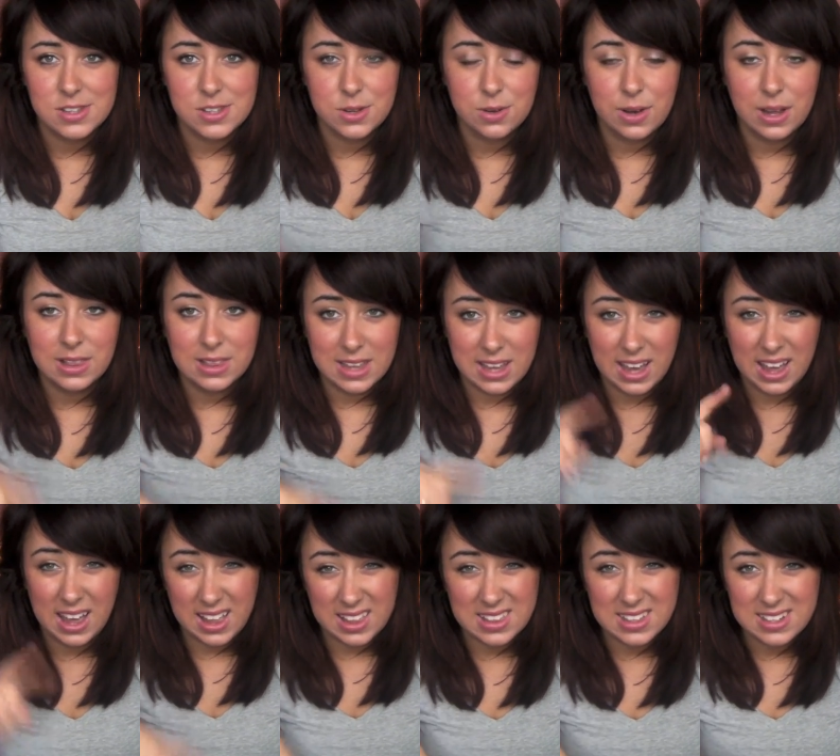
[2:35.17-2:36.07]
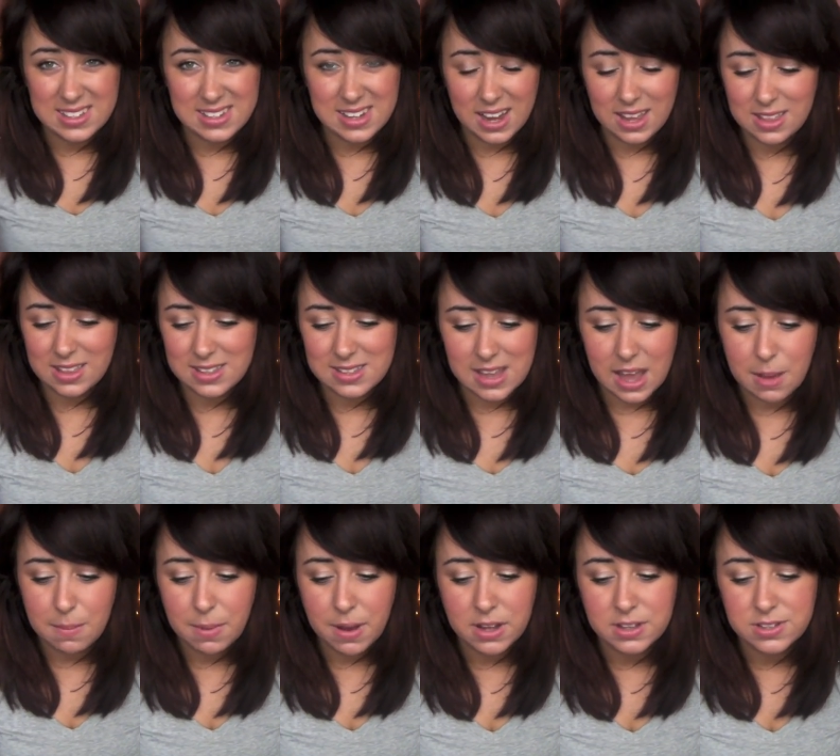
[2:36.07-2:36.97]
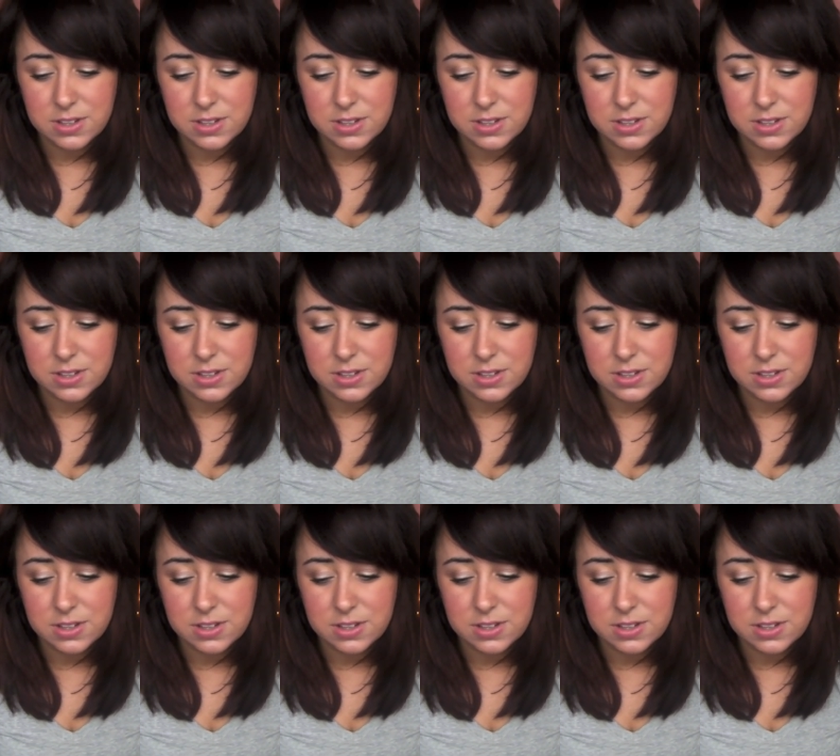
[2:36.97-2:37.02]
so I'll list it in the sidebar.